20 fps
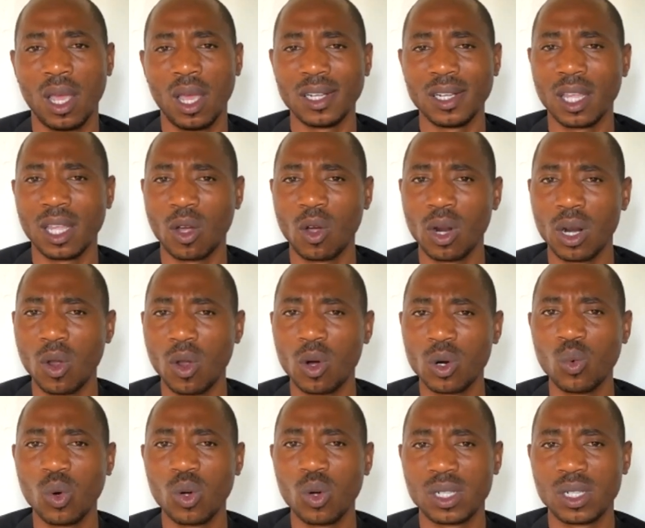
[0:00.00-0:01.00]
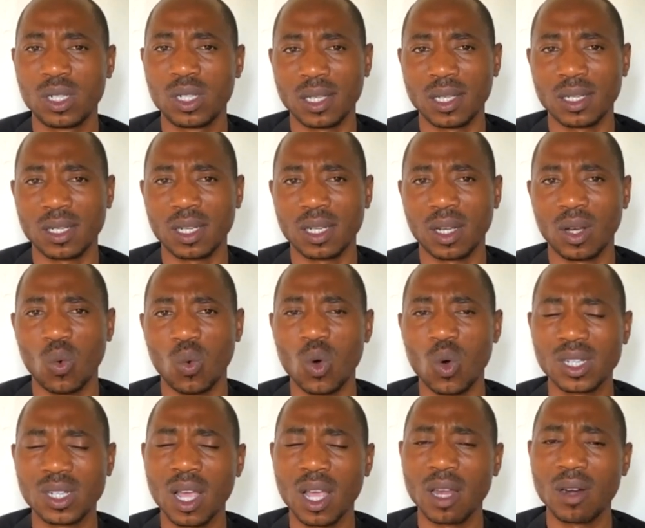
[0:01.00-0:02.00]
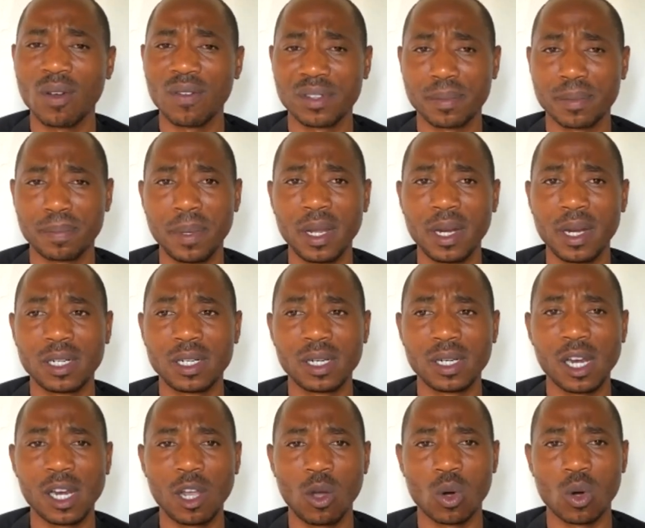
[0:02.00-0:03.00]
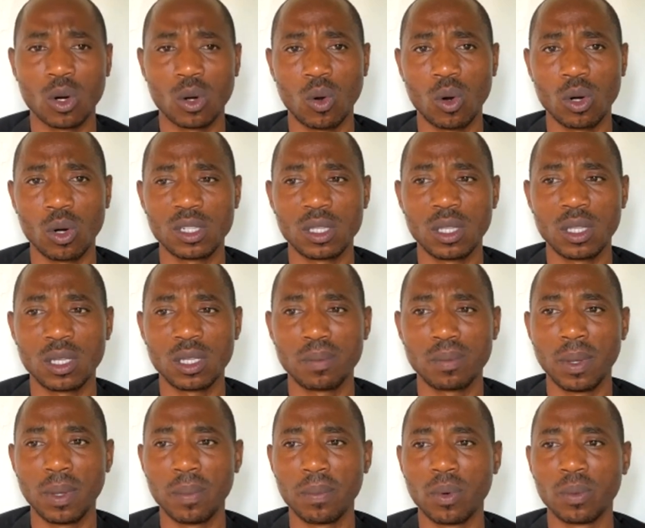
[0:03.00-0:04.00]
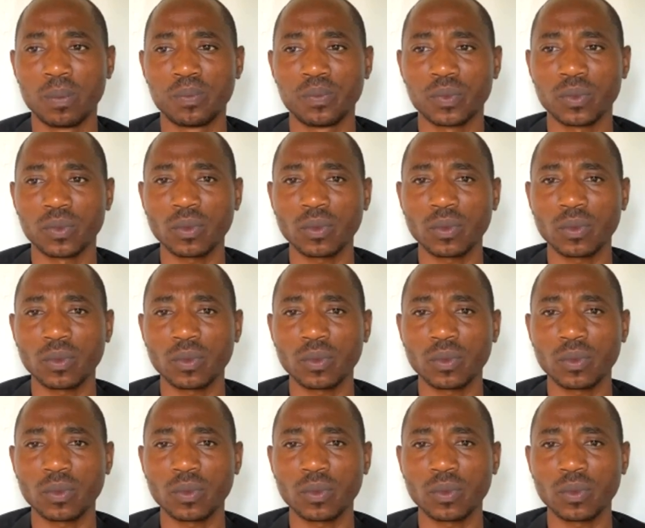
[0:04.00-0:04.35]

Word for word: and the lord will test what kind of spirit really controls these people